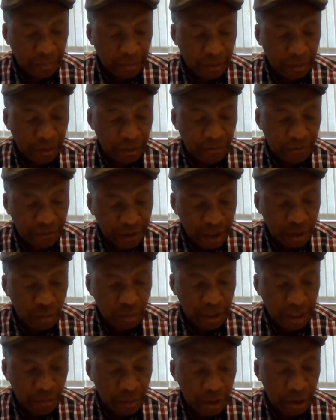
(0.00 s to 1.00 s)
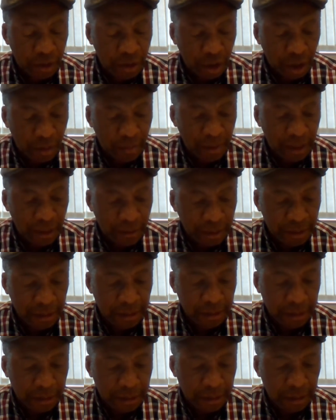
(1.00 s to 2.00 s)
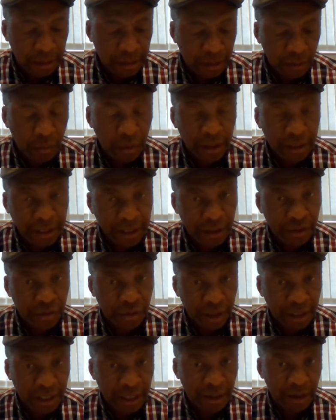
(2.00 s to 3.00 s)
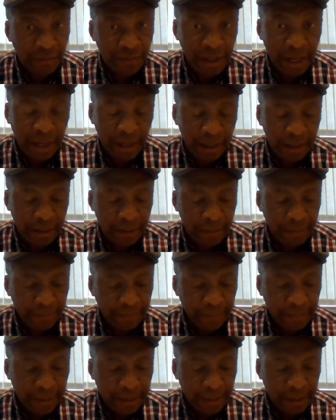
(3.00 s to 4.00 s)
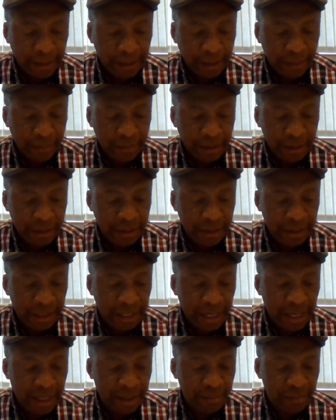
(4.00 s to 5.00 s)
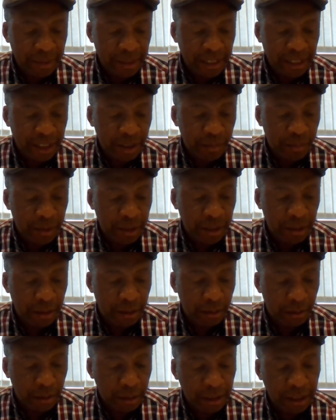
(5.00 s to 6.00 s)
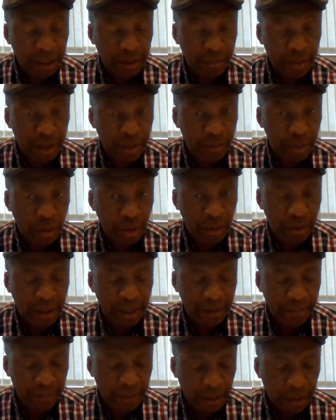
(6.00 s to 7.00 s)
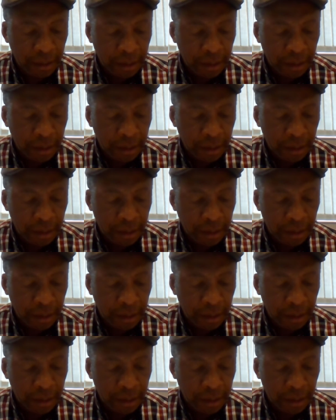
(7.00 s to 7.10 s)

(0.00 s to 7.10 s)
the first one I want to talk about is the one that is running out of NACA. This is the IBSP ELP program.